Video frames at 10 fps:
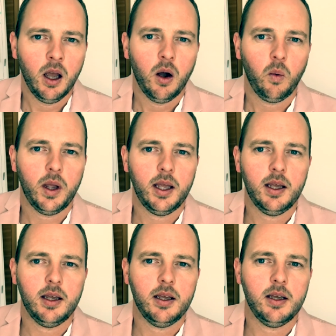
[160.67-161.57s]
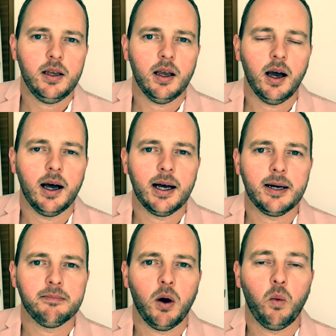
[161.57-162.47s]
We
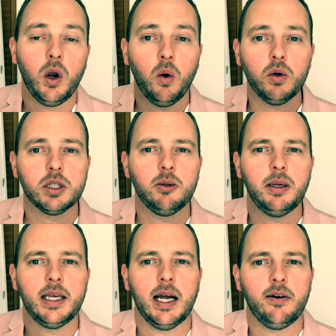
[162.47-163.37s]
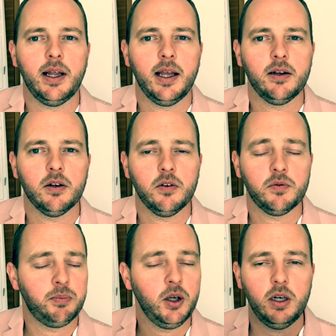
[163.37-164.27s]
um, will also be carrying,
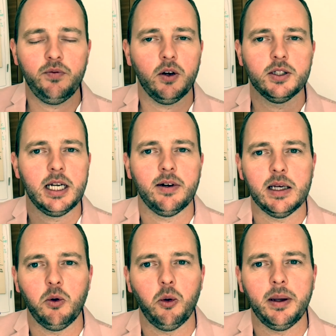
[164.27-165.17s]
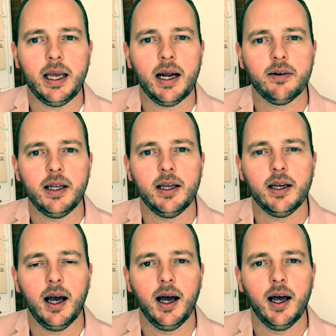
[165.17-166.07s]
purely voluntarily, we'll be
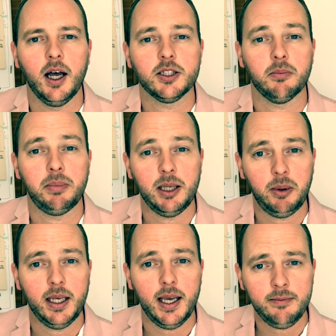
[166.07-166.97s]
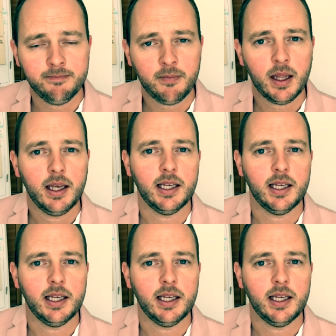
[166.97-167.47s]
carrying uh, some PPE.